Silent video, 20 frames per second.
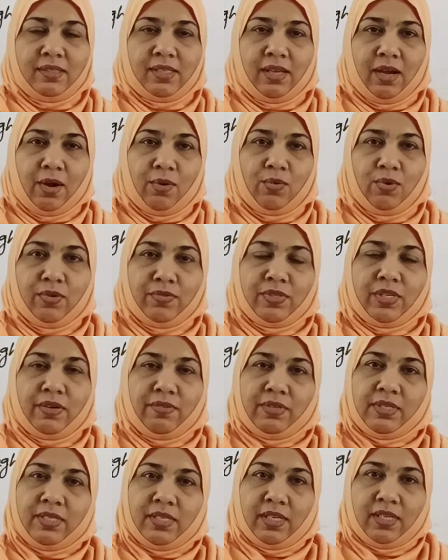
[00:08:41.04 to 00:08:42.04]
out of
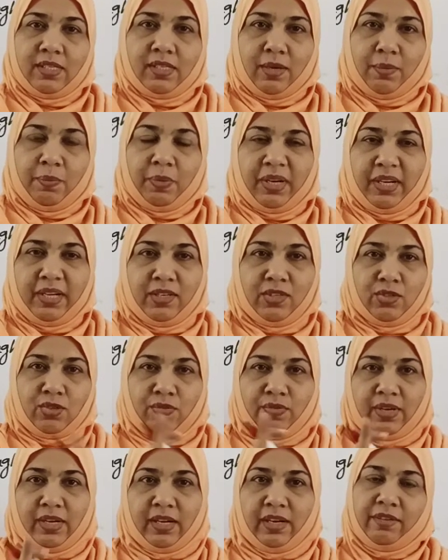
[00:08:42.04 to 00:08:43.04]
7, 6 completed,
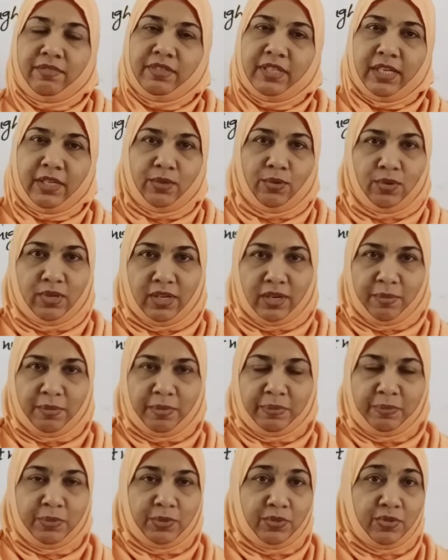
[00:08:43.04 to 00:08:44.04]
so 1 left, that could come
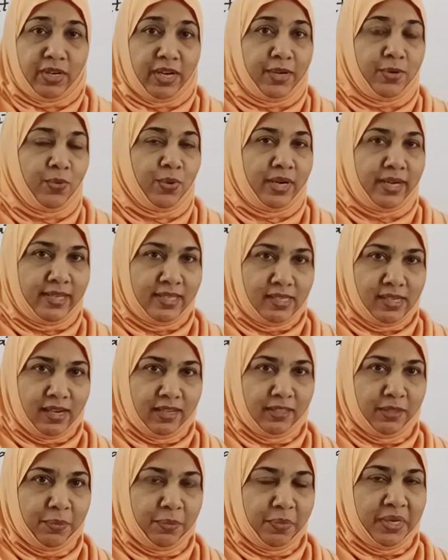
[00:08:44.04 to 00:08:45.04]
up. Try to
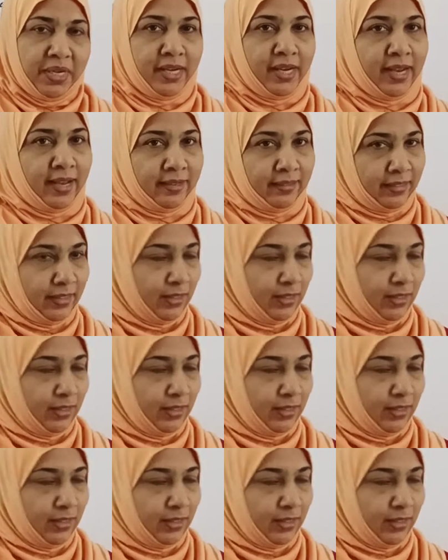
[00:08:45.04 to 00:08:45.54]
understand the meaning and